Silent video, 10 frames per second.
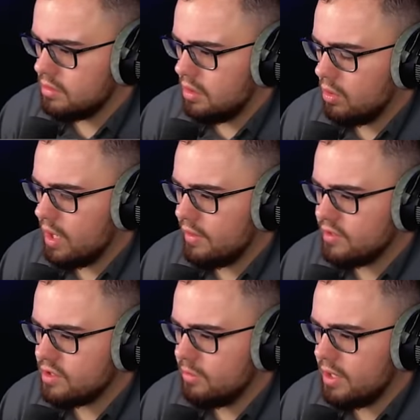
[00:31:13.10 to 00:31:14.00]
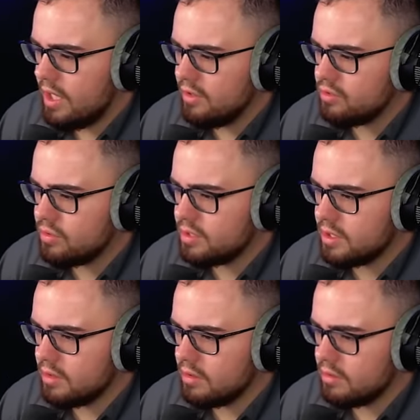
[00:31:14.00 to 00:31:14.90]
Okay, this is gonna be
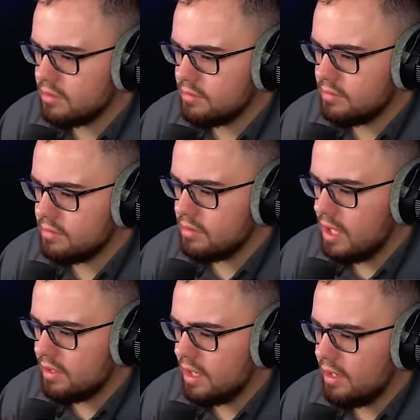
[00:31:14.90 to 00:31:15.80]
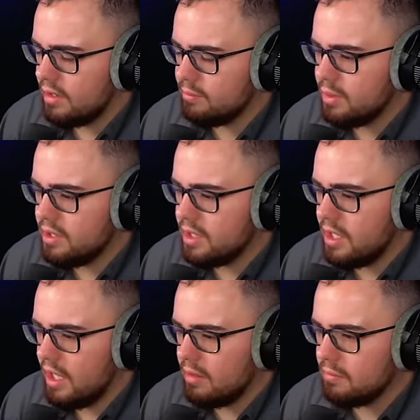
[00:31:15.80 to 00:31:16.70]
interesting. I thought I done beat the
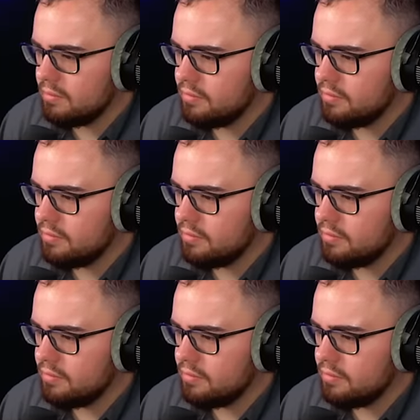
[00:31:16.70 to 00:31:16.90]
game.